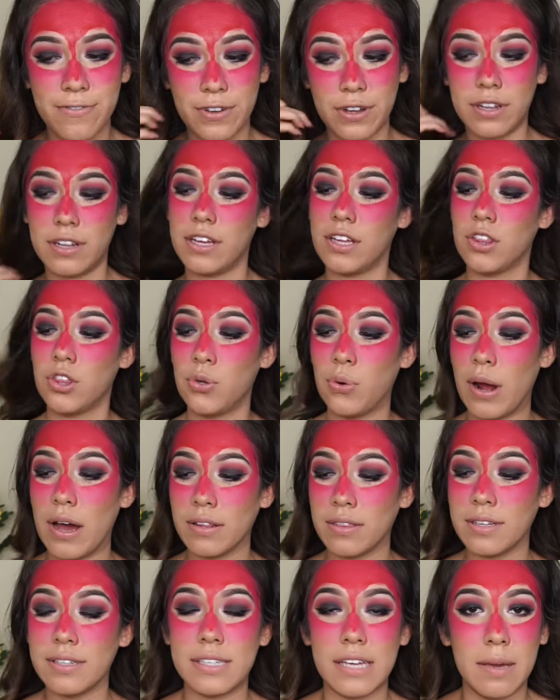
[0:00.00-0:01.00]
a feeling
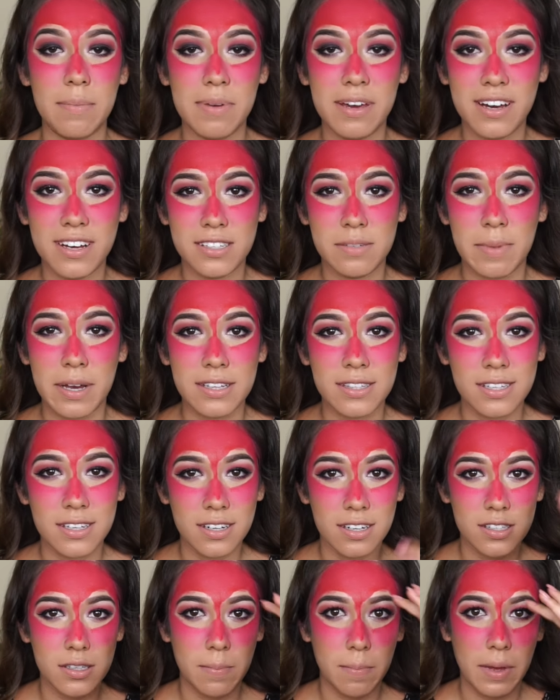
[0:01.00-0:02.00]
throughout the day because my
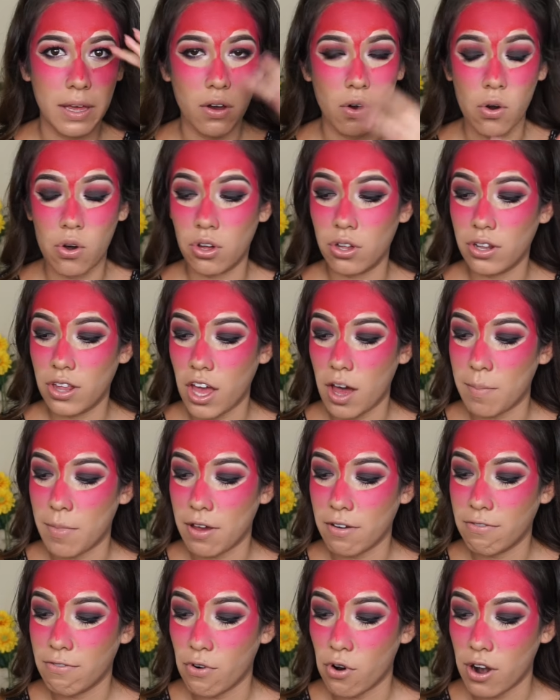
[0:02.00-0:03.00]
skin is a bit oily on
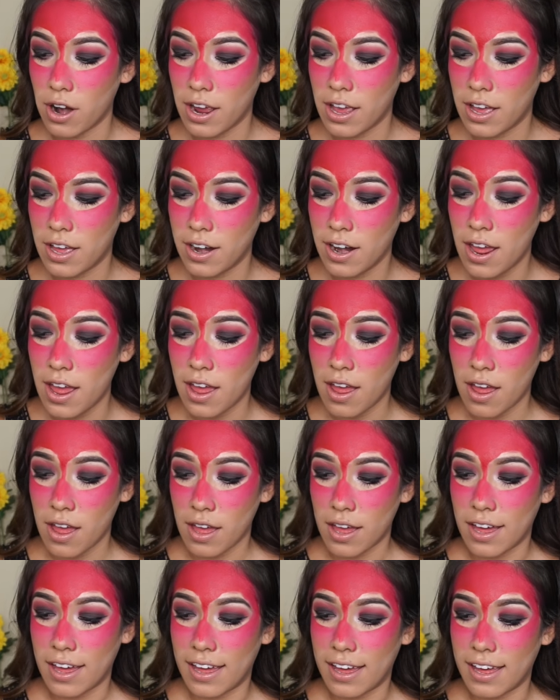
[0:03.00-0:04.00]
my forehead.
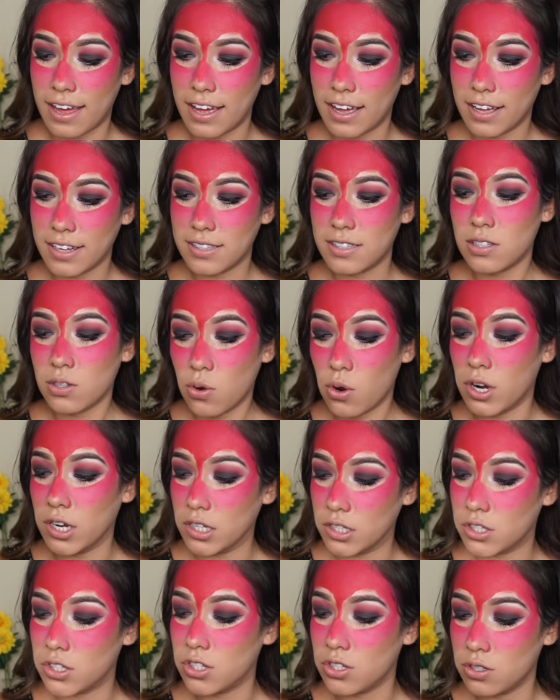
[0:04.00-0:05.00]
It's
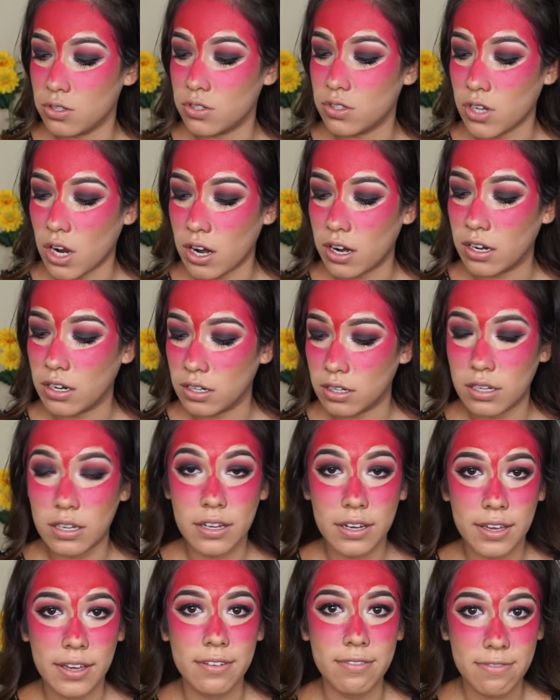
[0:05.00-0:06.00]
going to start
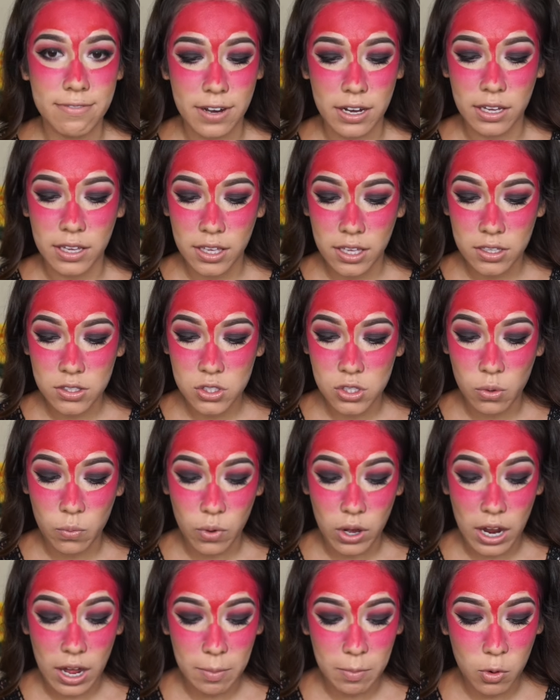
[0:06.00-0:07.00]
looking funky. So
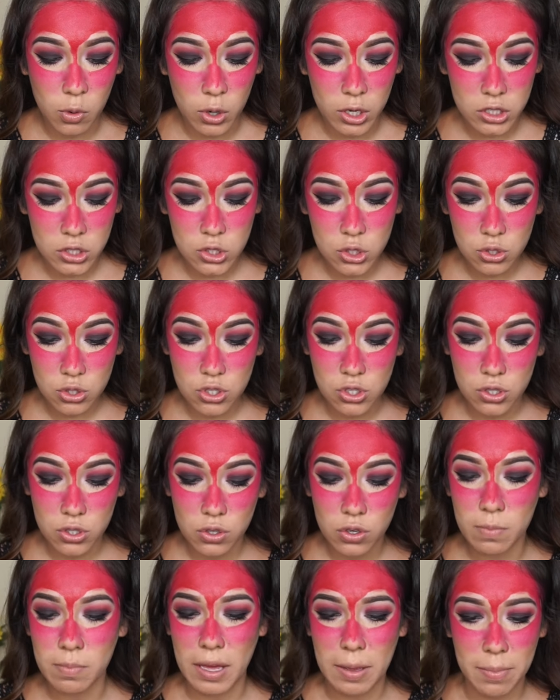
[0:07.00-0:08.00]
what I'm going to
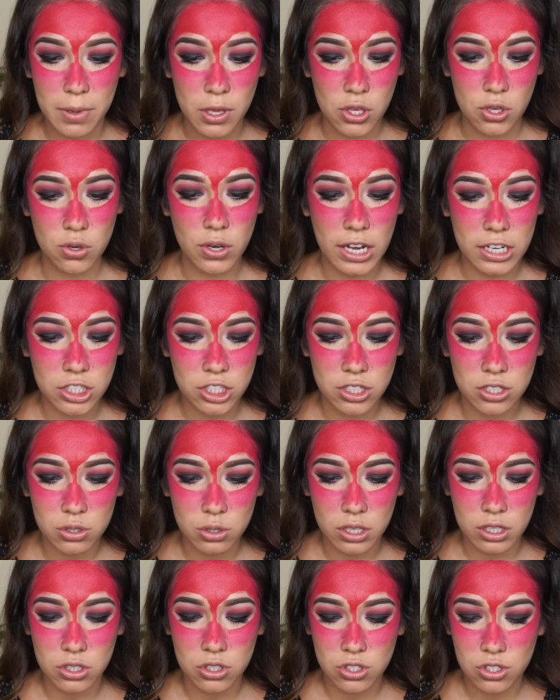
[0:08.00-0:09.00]
do, maybe you guys should
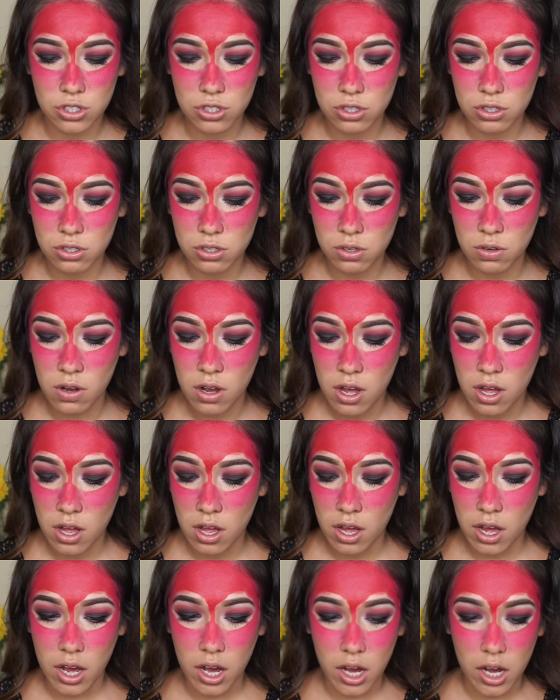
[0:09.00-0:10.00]
do it too.
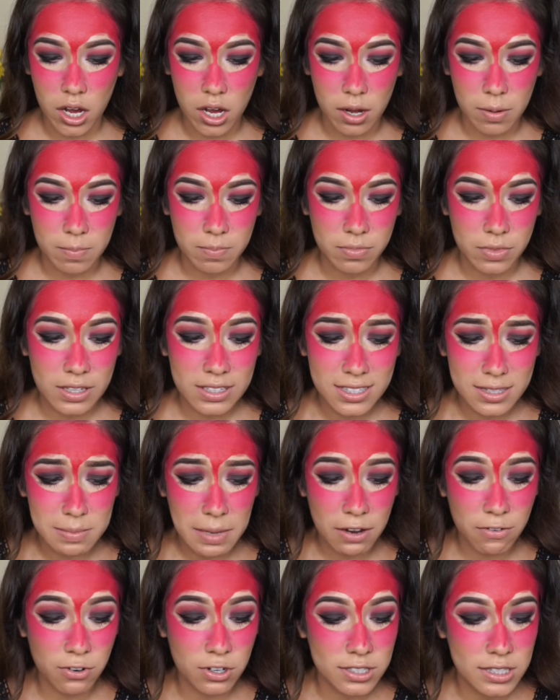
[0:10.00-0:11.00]
This is
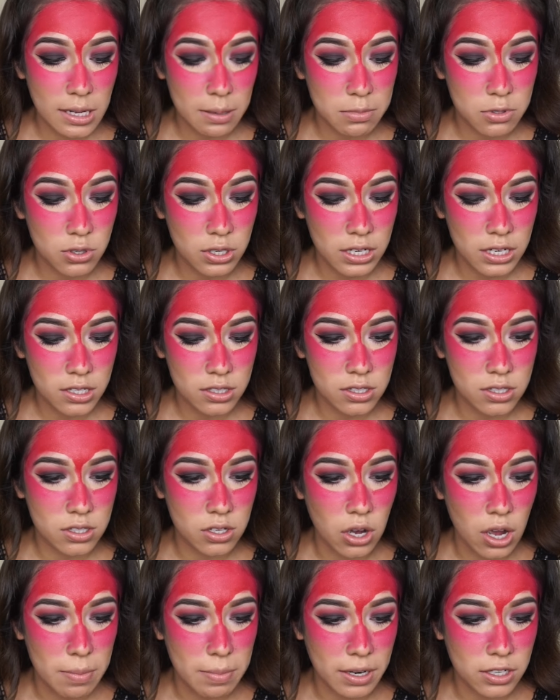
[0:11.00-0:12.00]
my first time doing it,
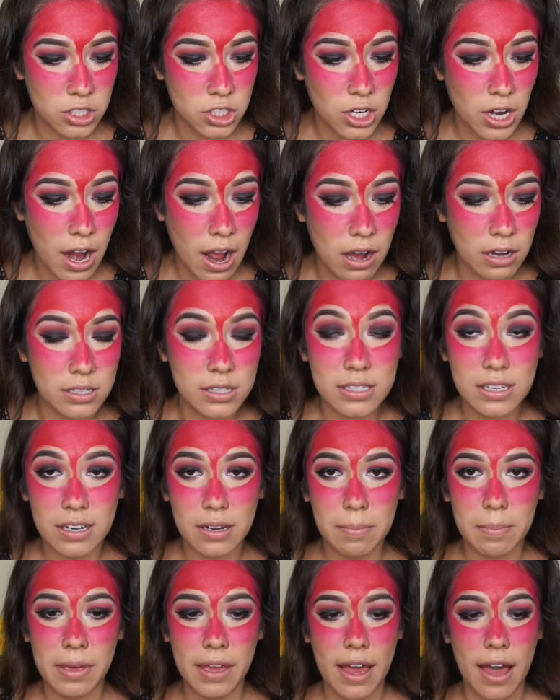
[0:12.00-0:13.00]
so I'm not sure how it's
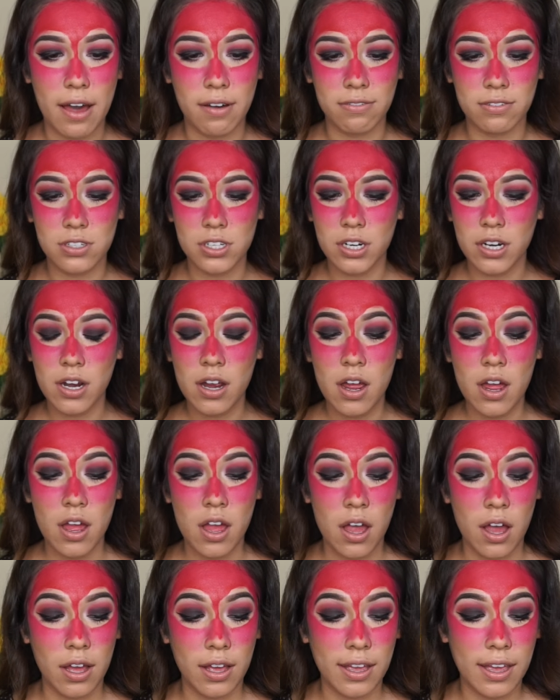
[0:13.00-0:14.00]
gonna be after.
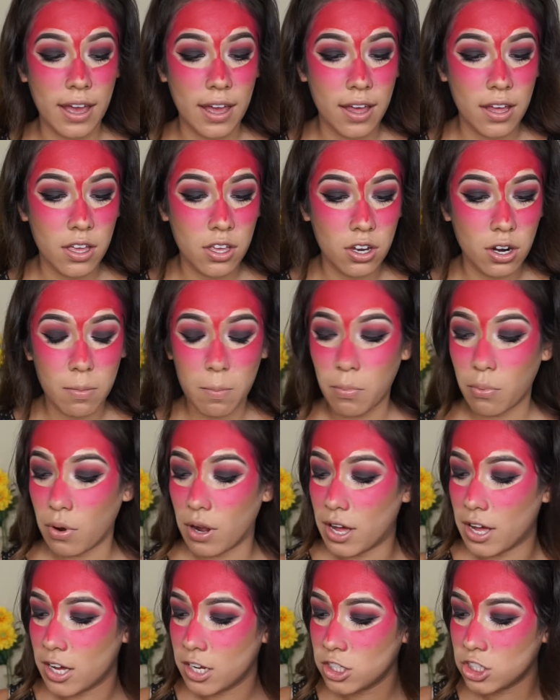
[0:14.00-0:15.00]
Get your
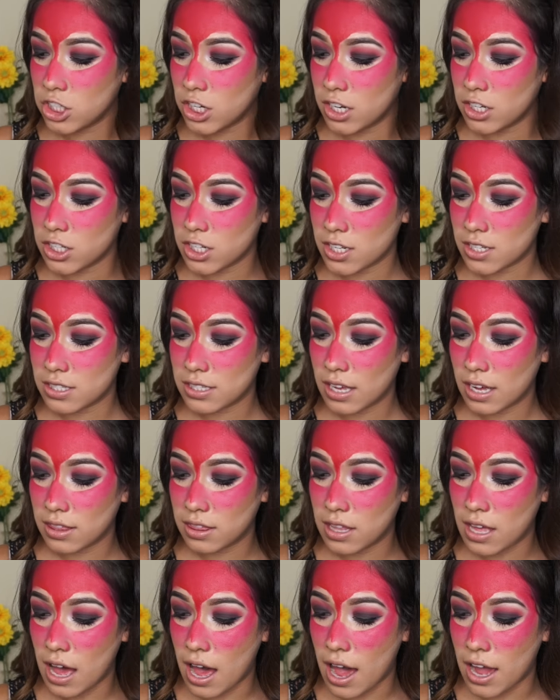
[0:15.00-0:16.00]
brush and just
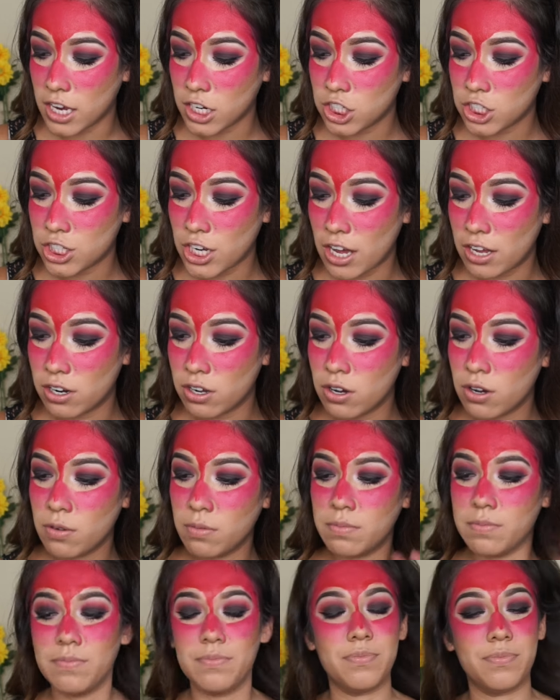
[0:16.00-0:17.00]
get the
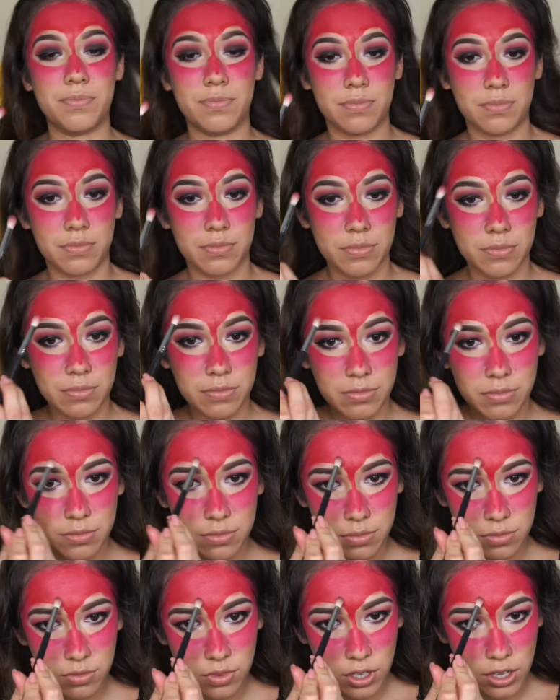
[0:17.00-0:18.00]
eyeshadow
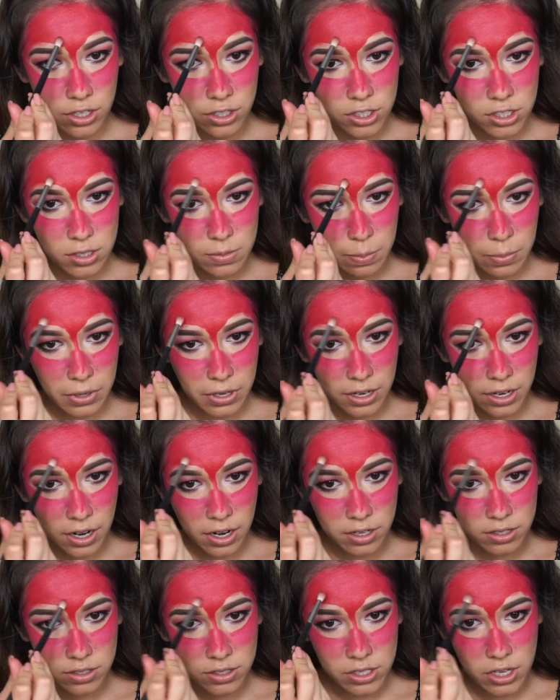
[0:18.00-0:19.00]
and just put it
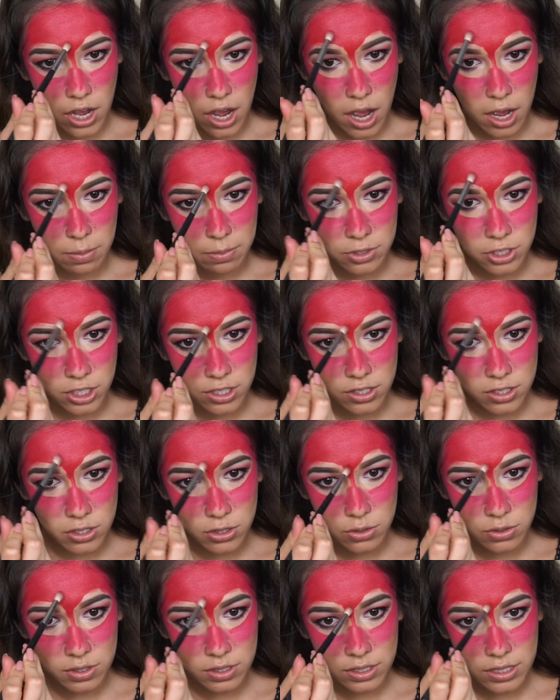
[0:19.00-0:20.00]
on top just
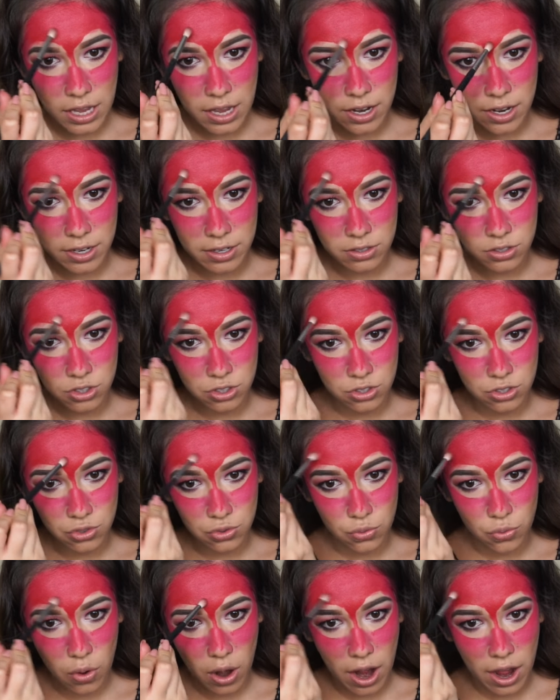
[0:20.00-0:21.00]
to set it
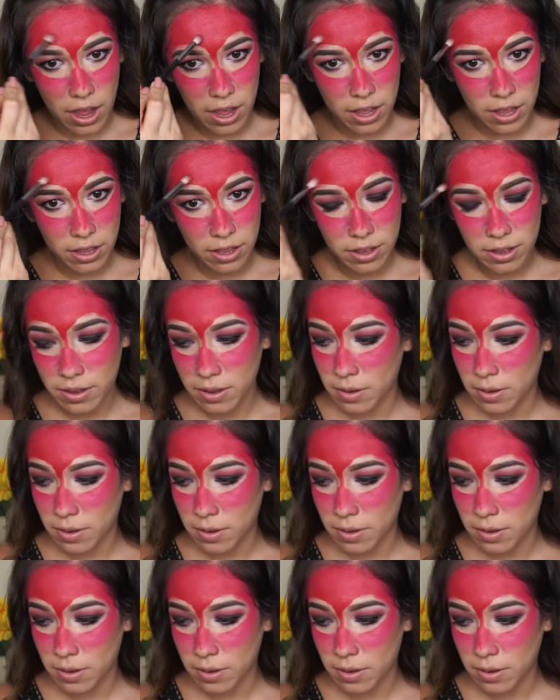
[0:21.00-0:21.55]
dry.